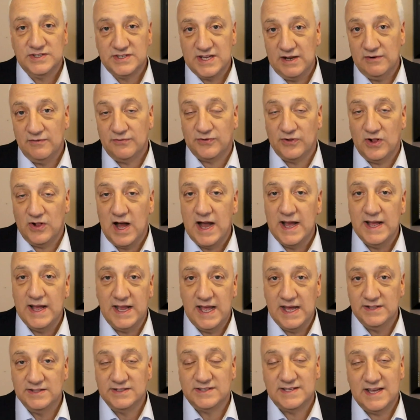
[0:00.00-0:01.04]
this and fly
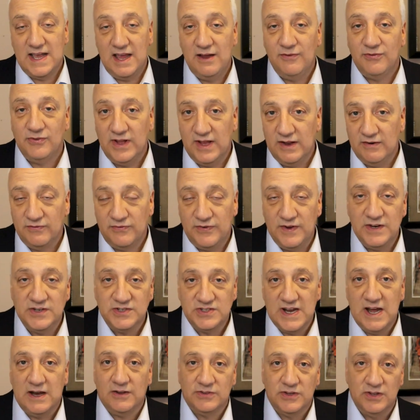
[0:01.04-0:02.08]
again safely and
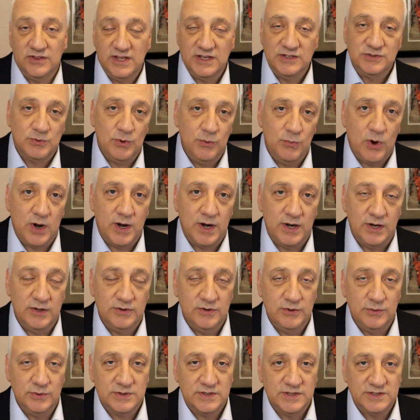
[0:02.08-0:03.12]
finish out the things we wanted
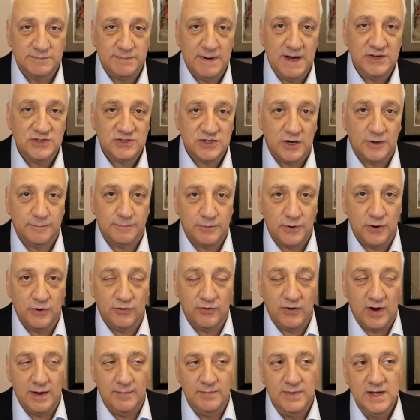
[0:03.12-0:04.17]
to do with the space shuttle
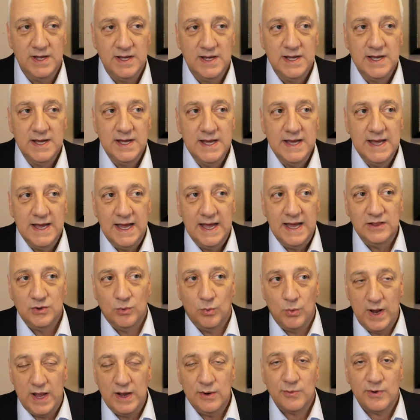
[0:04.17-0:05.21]
program
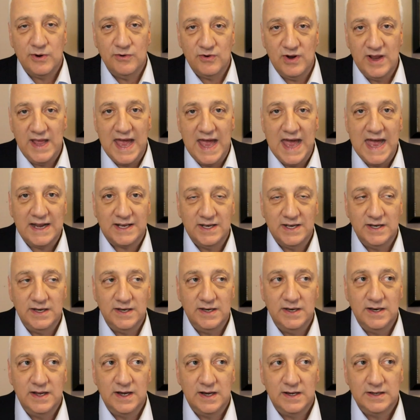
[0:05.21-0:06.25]
and the way we
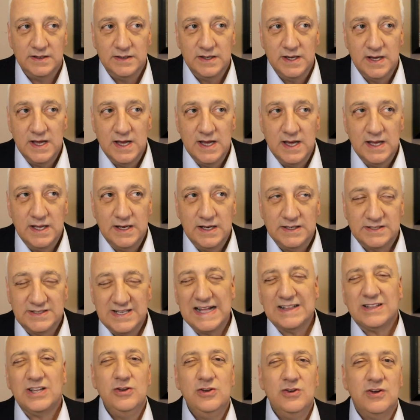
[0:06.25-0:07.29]
reacted
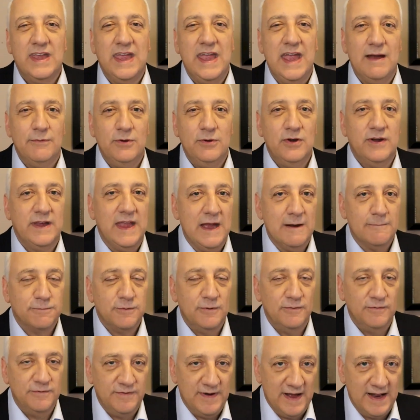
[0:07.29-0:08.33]
it's not that you can't you
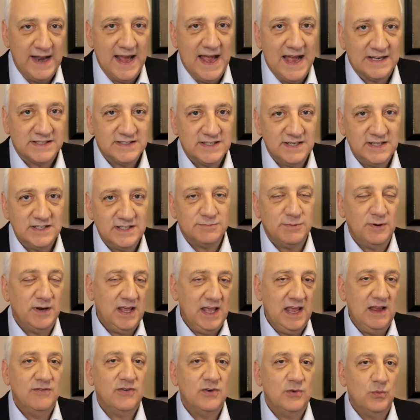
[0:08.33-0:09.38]
can't prevent accidents
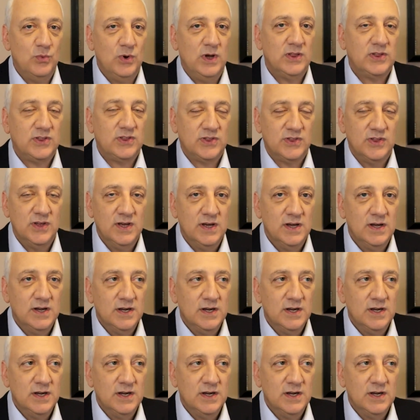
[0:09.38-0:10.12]
but even with